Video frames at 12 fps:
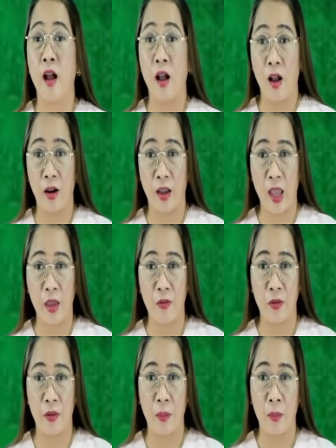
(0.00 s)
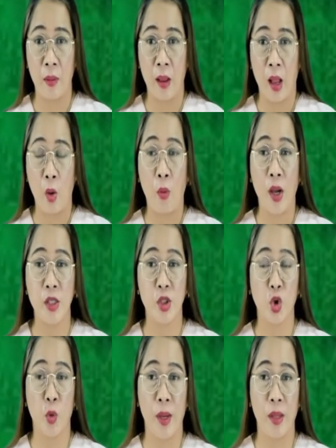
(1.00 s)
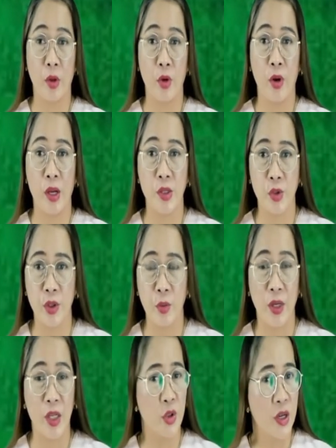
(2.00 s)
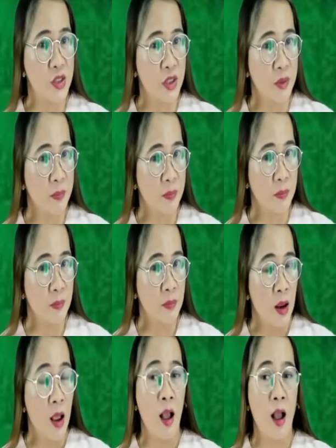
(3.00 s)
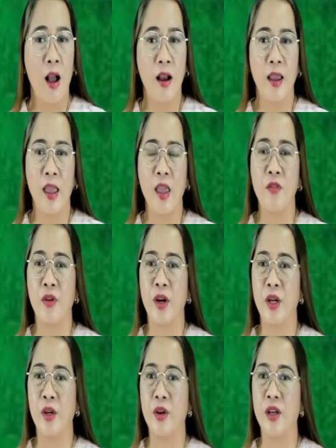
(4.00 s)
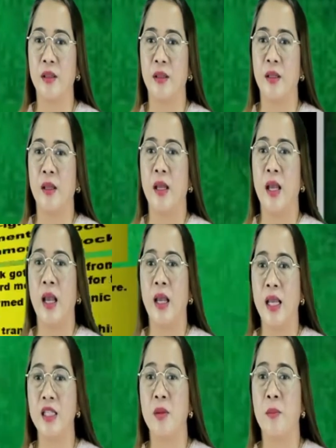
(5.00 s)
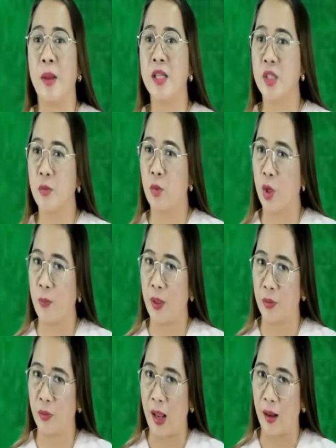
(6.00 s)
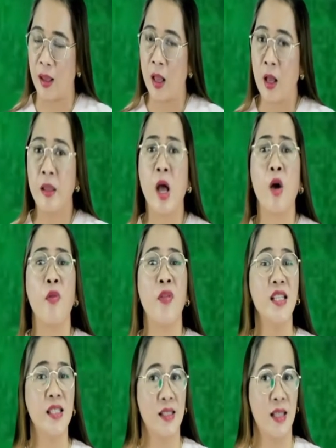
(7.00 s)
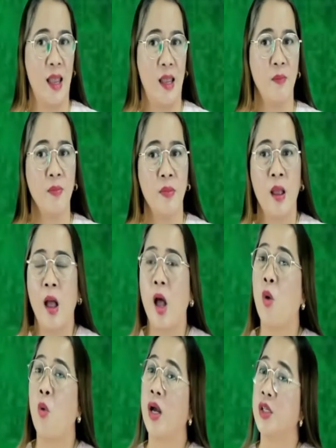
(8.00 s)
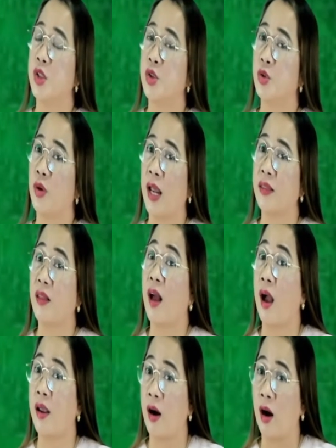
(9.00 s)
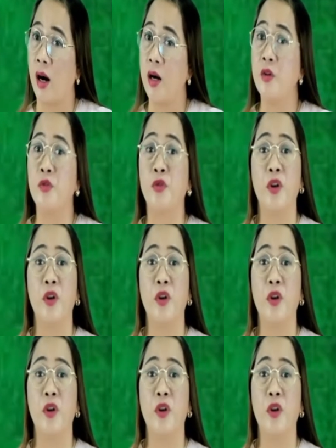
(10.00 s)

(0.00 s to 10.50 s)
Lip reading: okay, I want you to comment down your answer. What is your answer? Okay, very good. It is metamorphic rock. Now, this time, I want you to write IR for